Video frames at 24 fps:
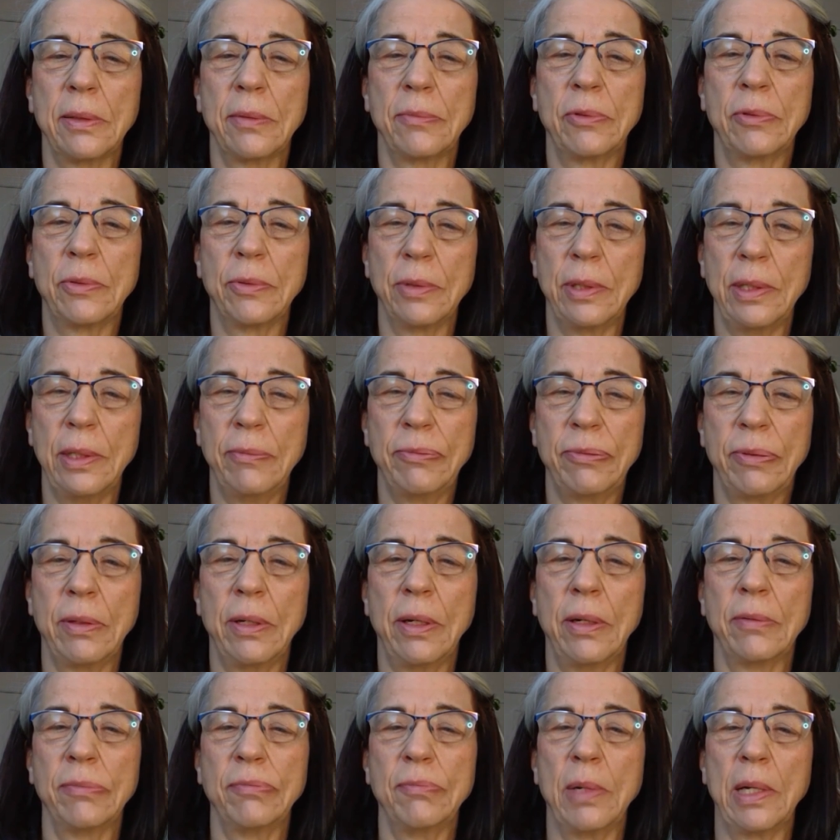of grief
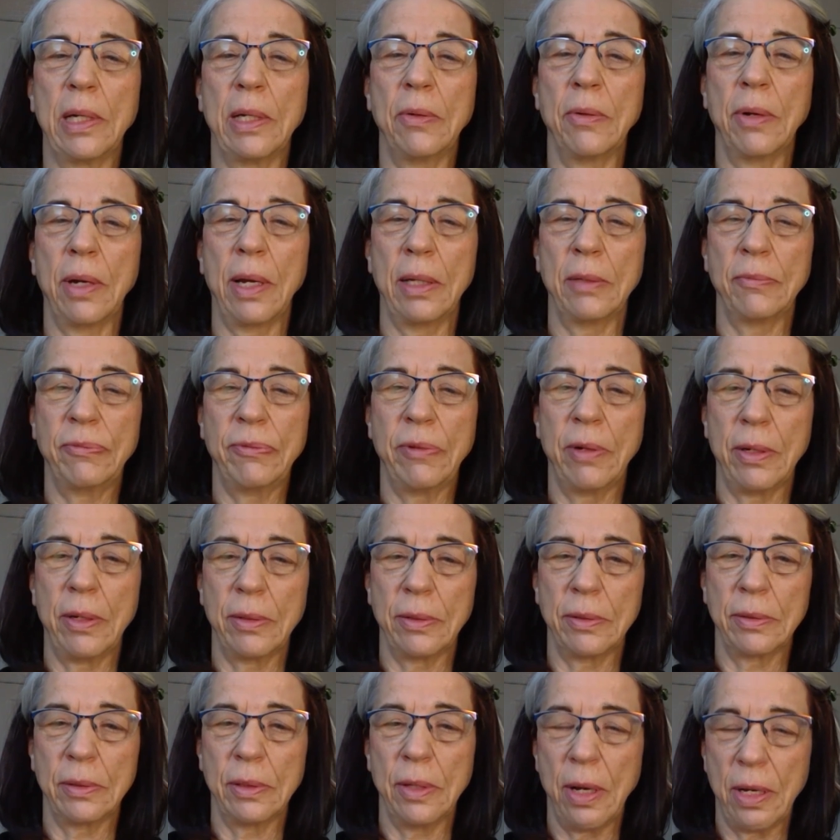of my
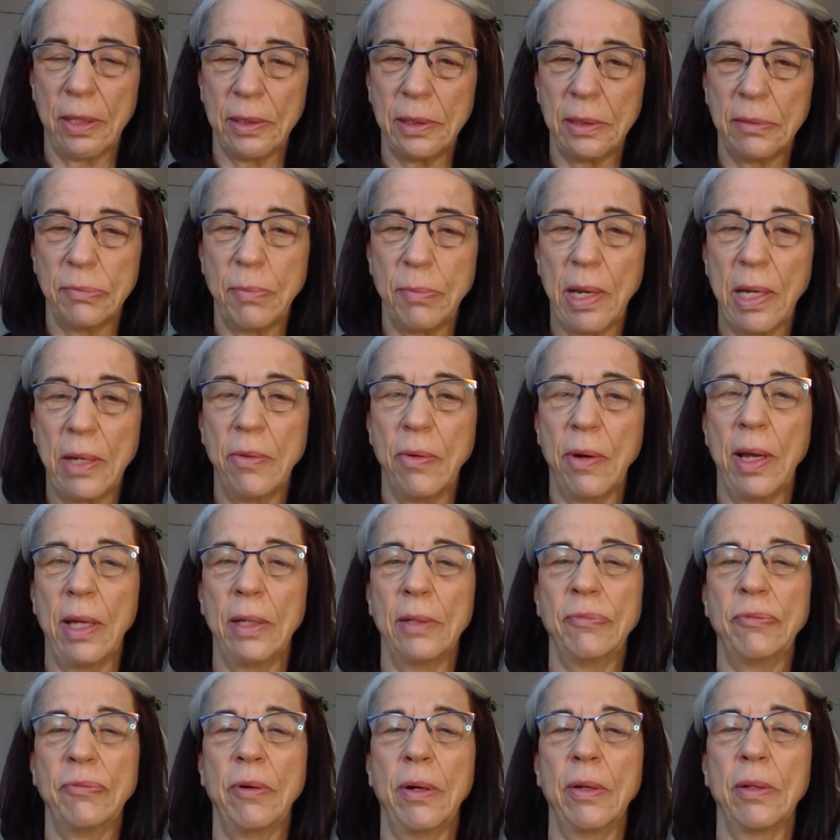grandfather, lost my
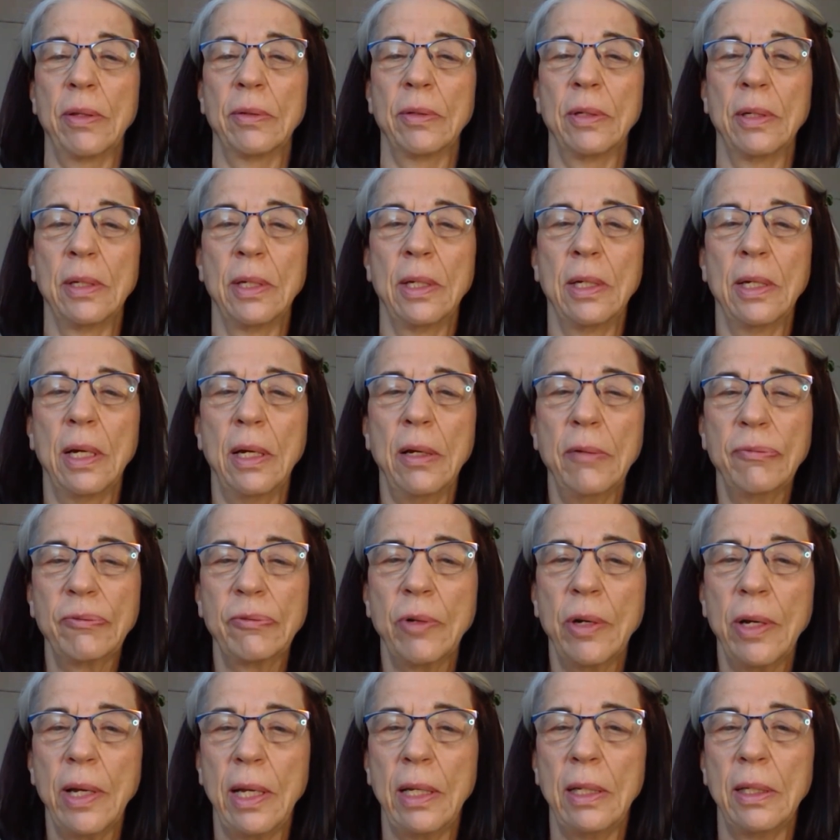grandfather,
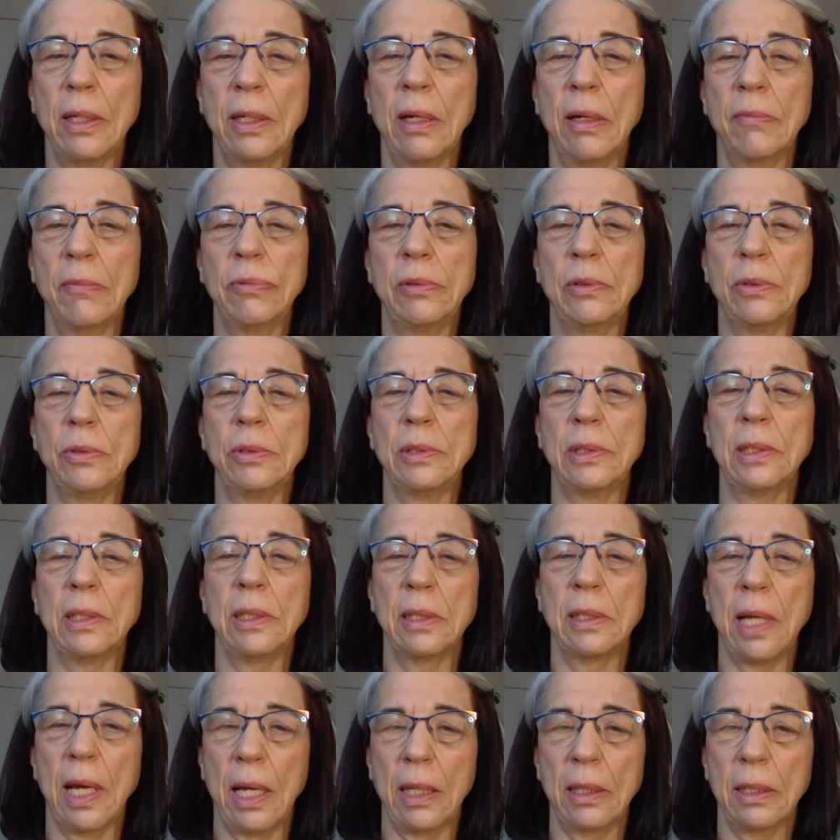afraid of losing
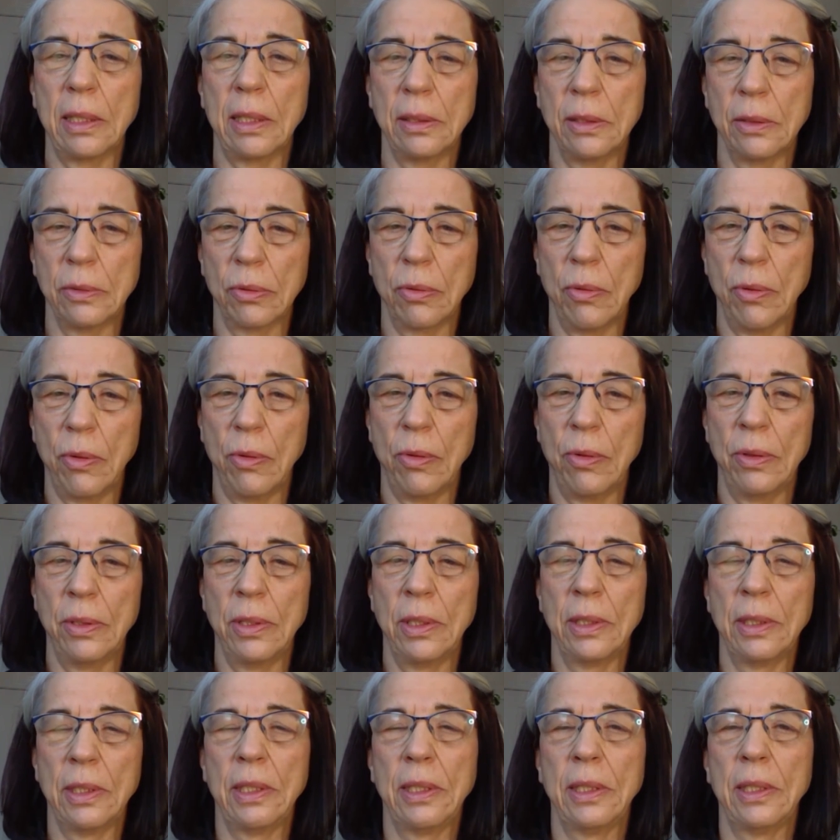that control.
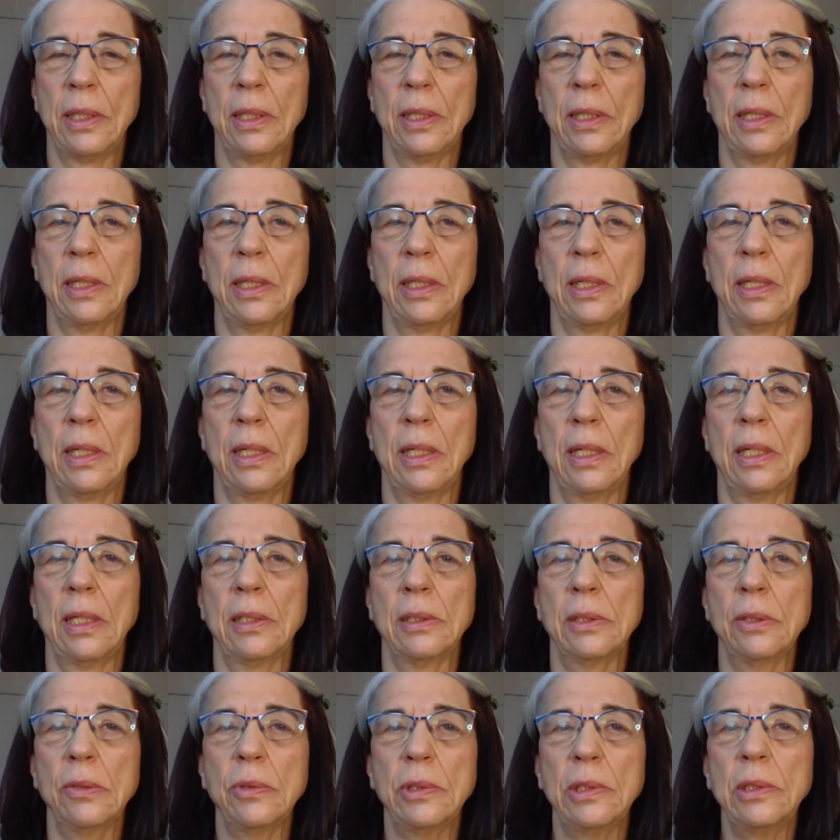
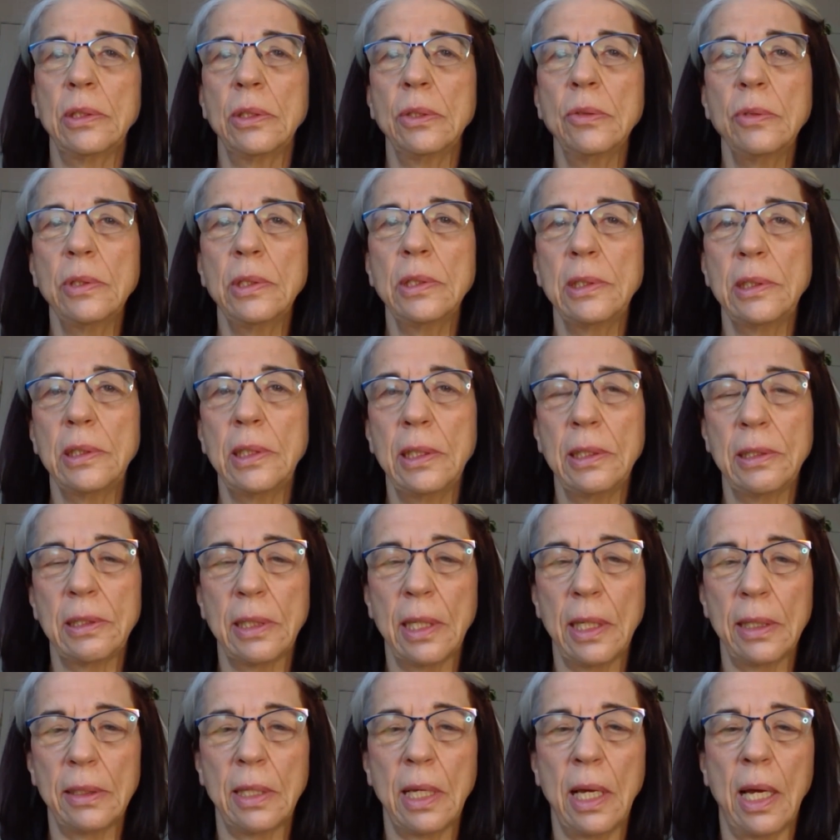So as soon as she
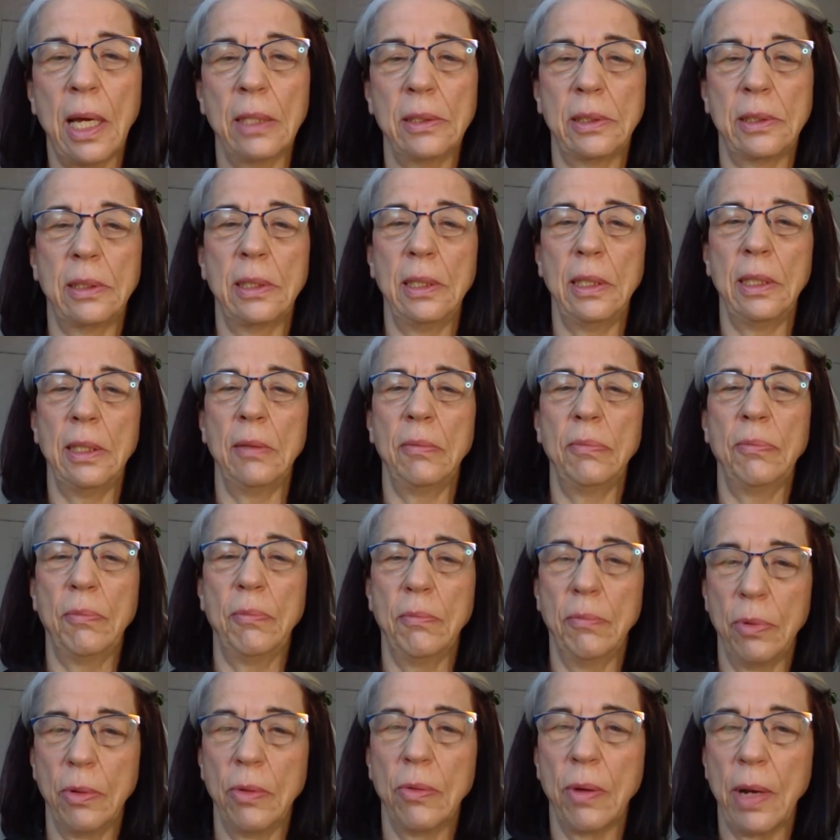said that, she
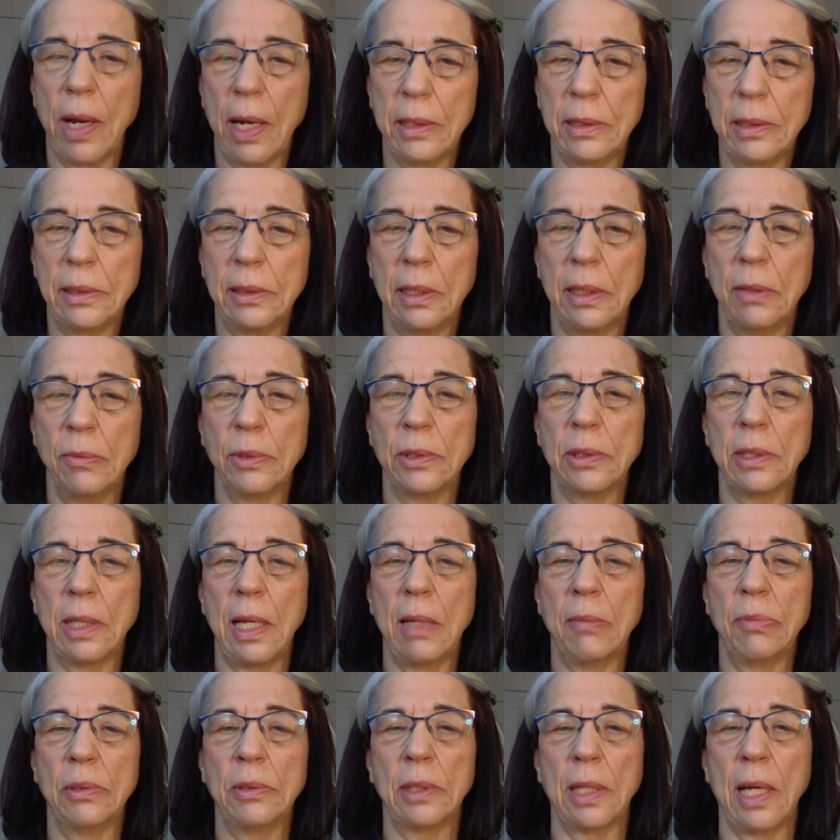gradually was
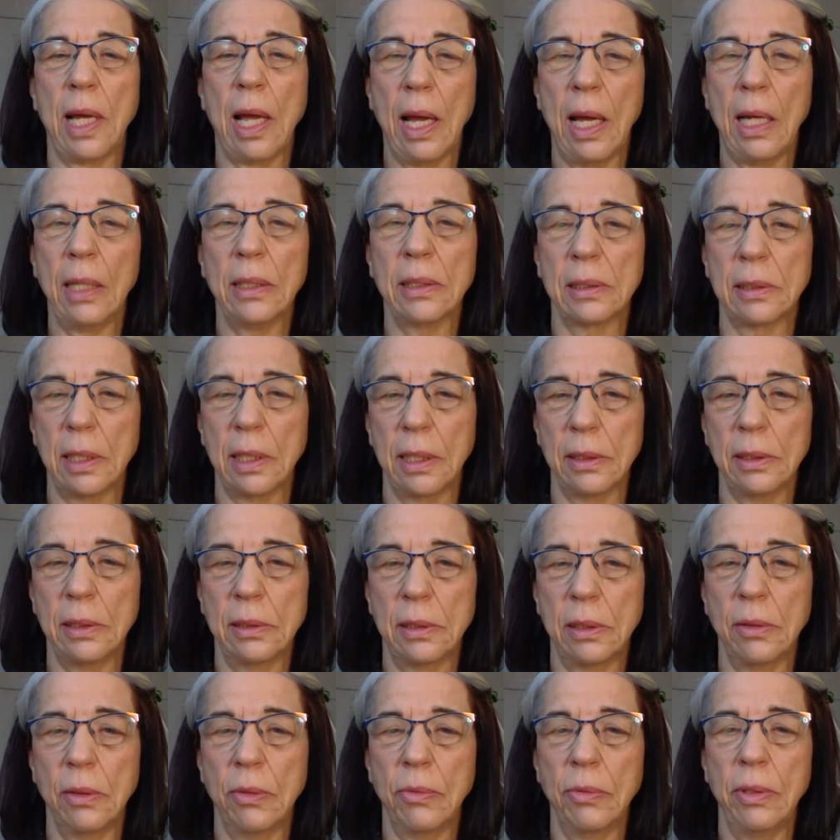able to access
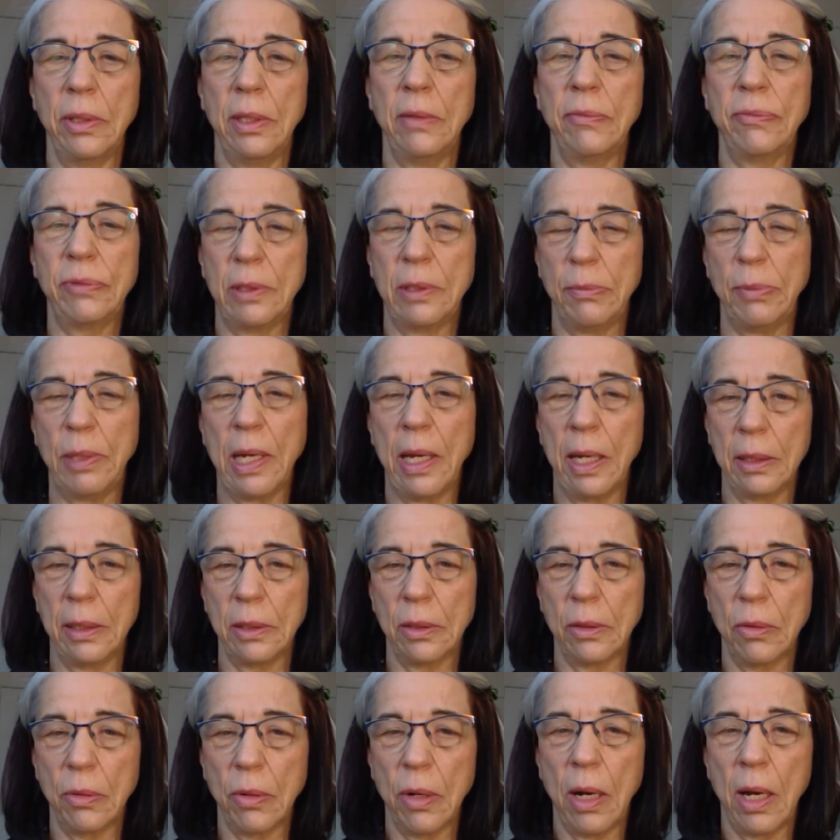the grief. She began to
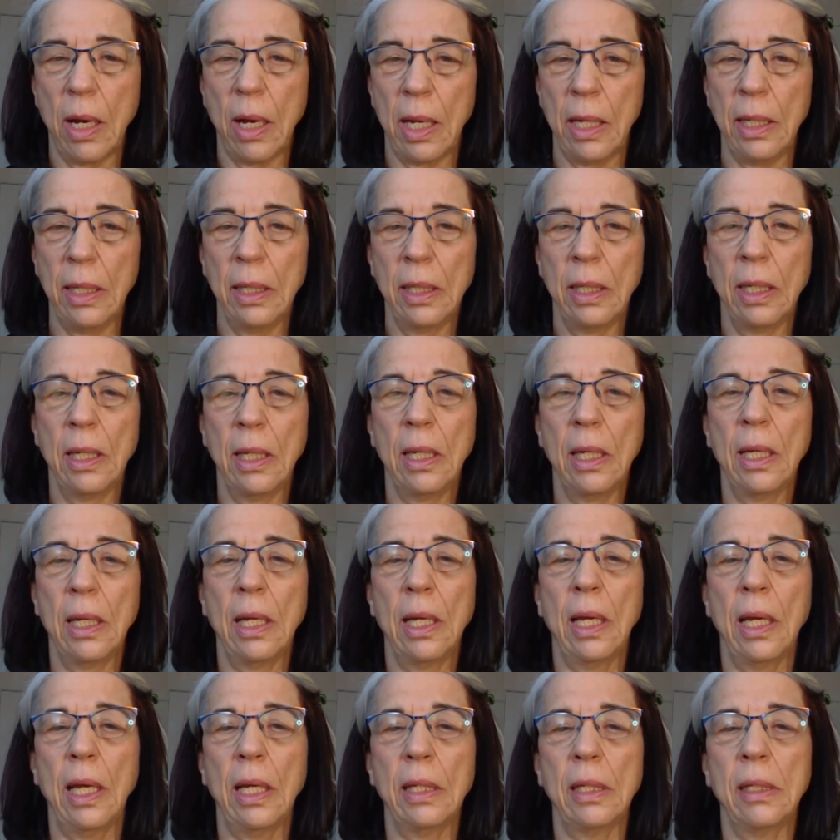cry.
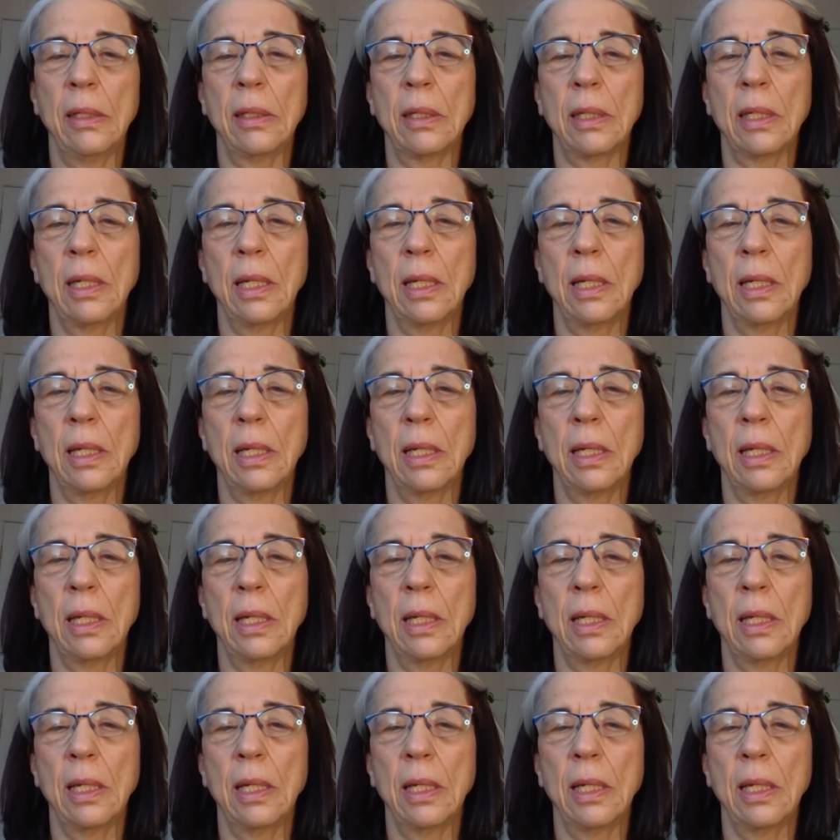And